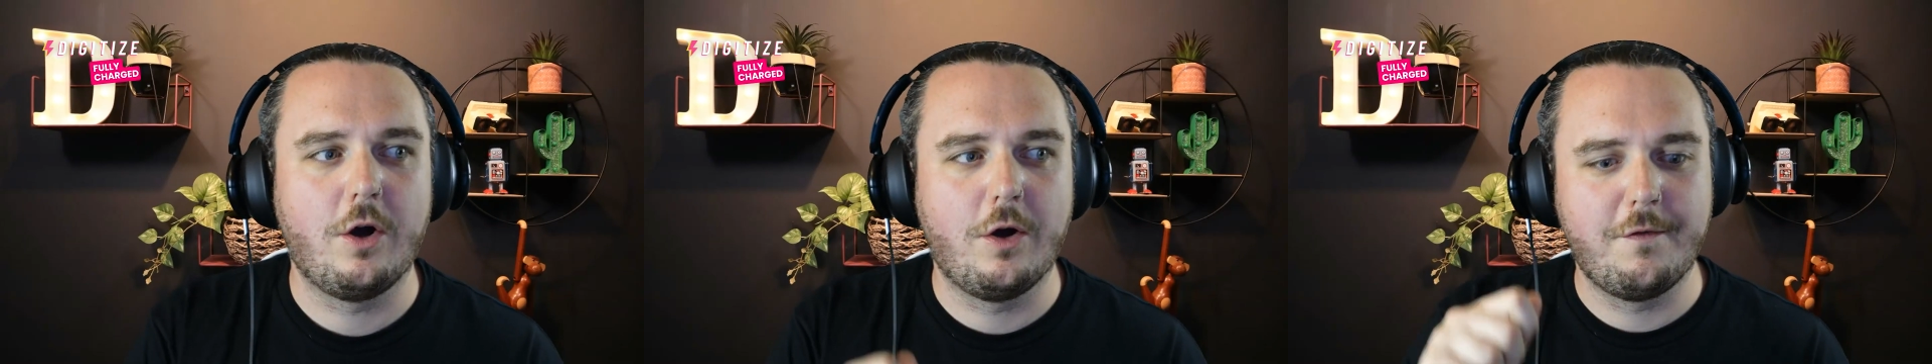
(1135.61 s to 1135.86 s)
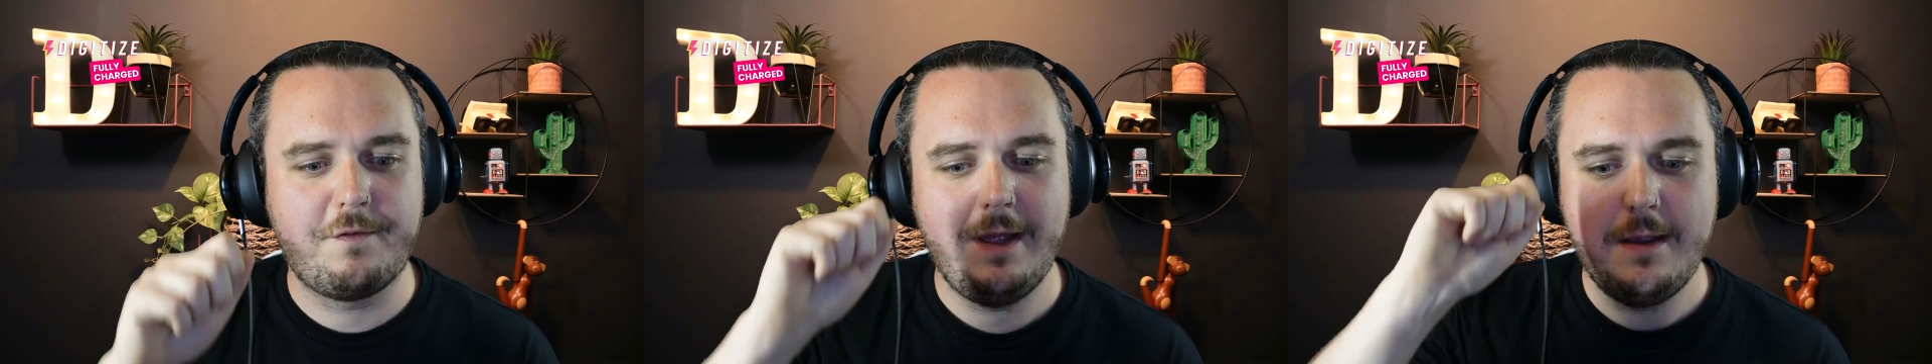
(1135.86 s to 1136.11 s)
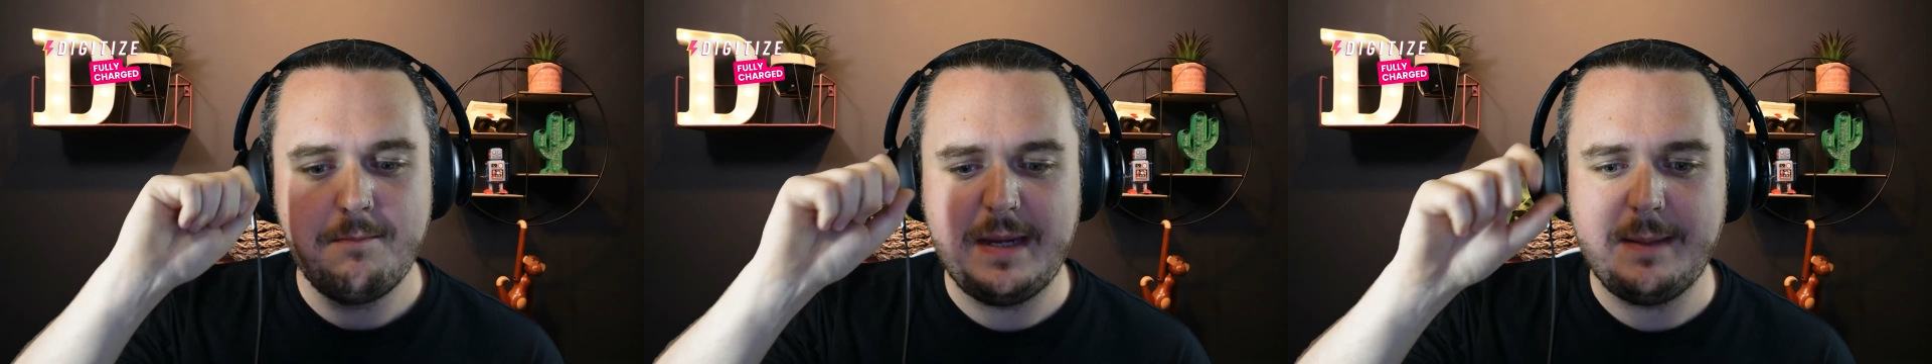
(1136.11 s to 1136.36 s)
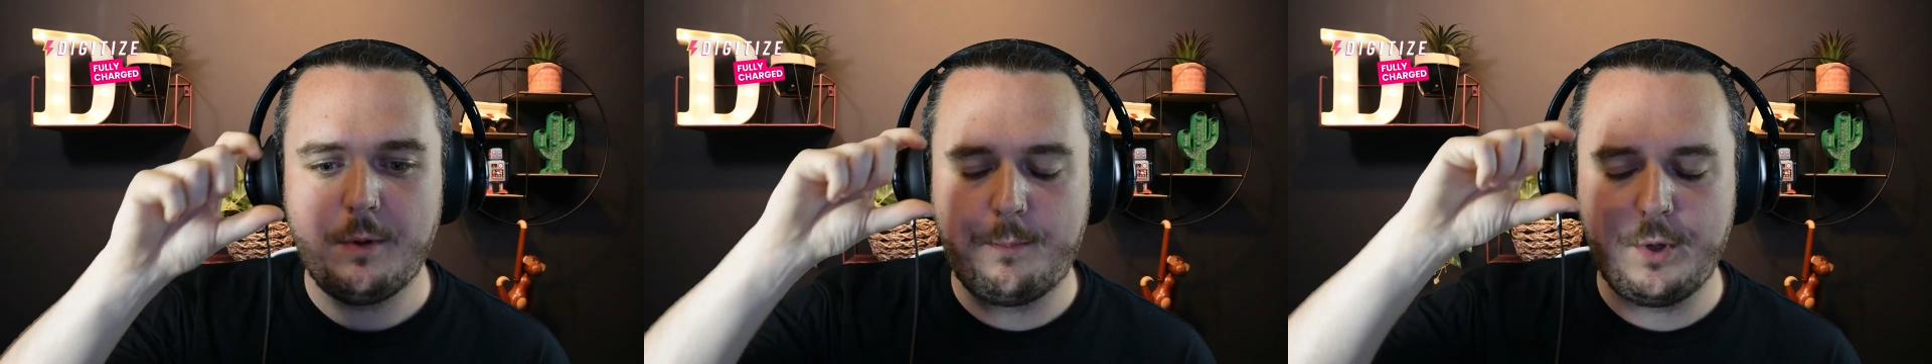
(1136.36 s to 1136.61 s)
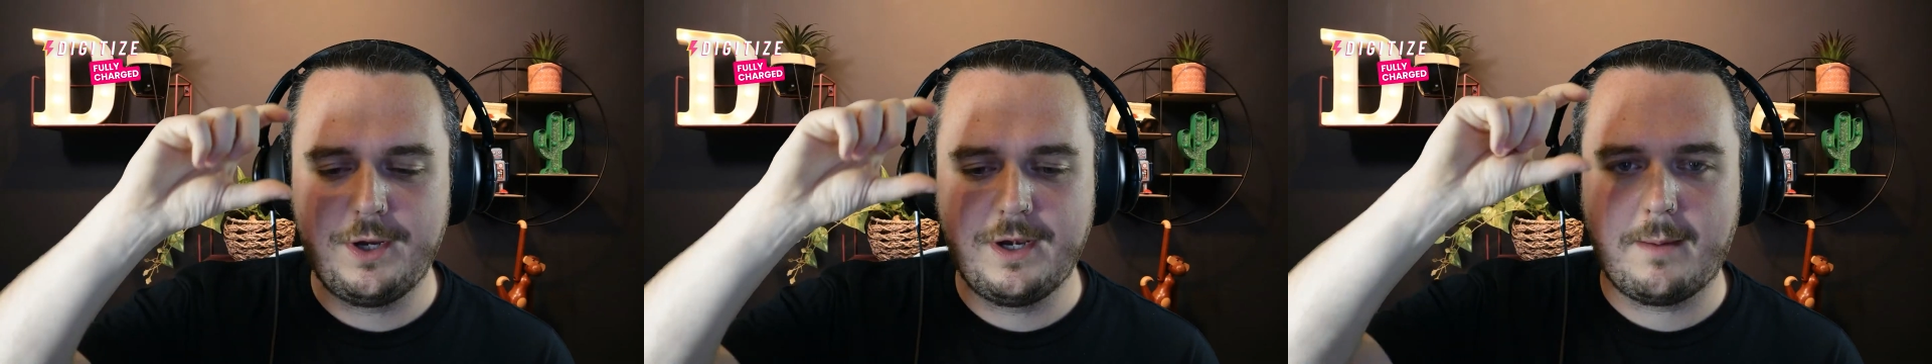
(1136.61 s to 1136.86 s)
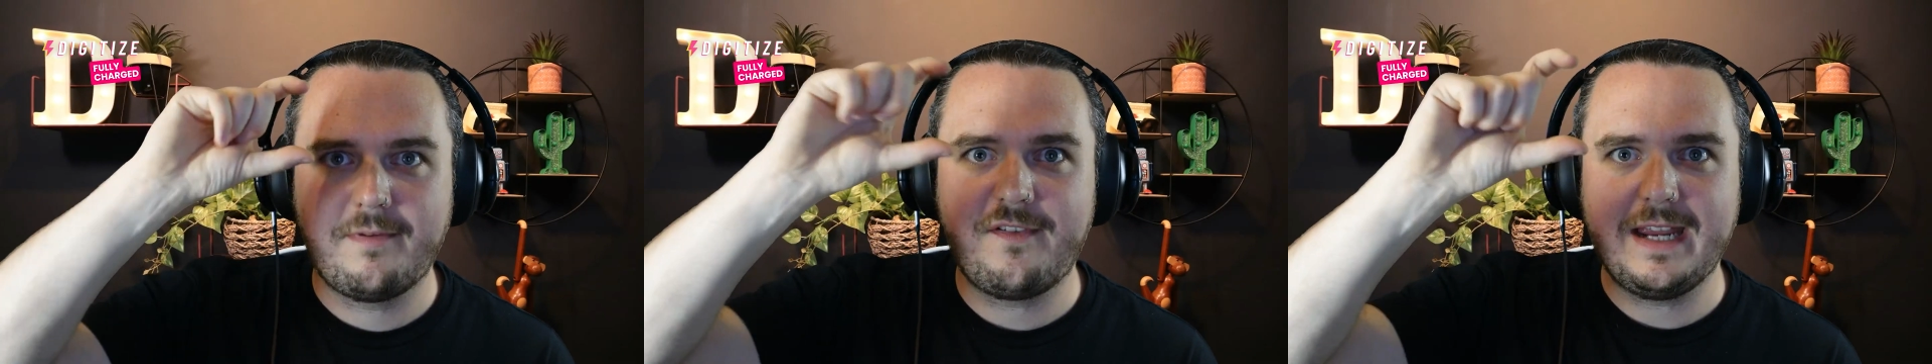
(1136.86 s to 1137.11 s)
of people putting
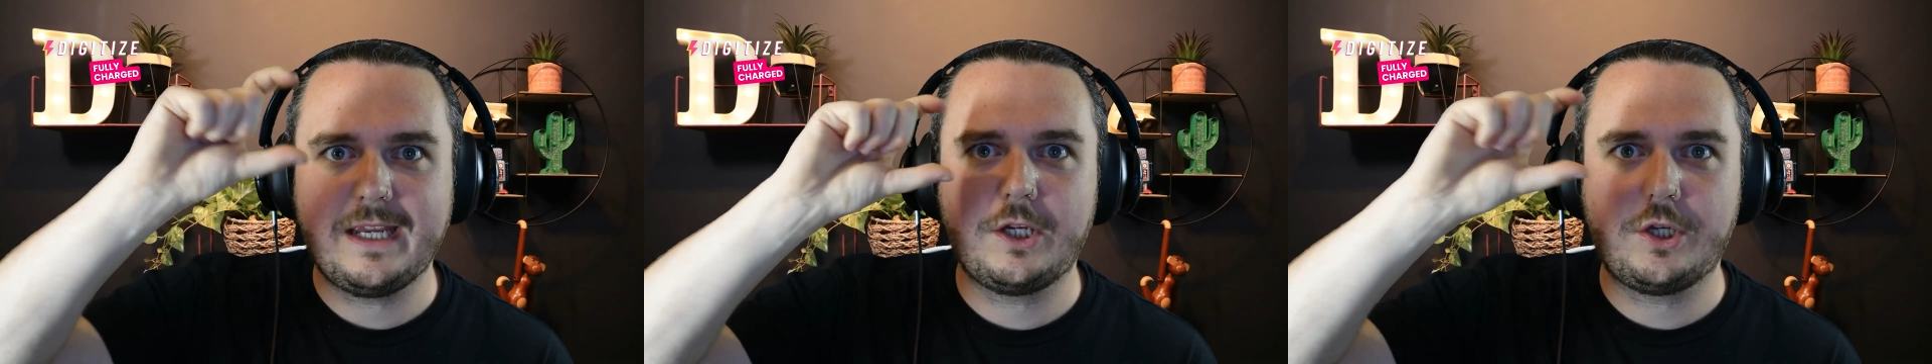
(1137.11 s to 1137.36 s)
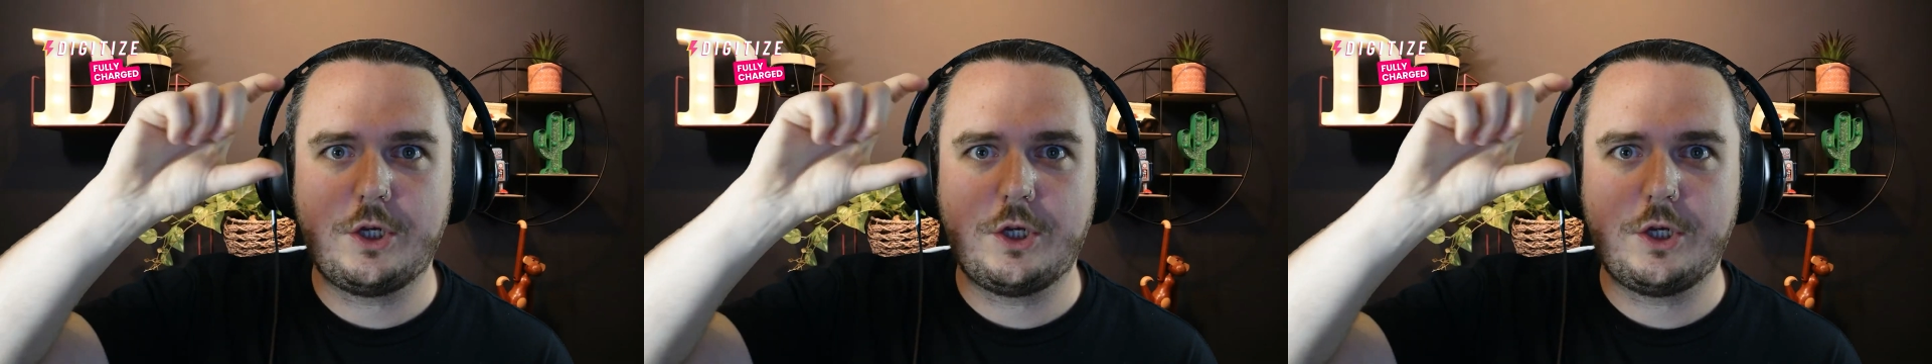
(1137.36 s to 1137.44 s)
up fake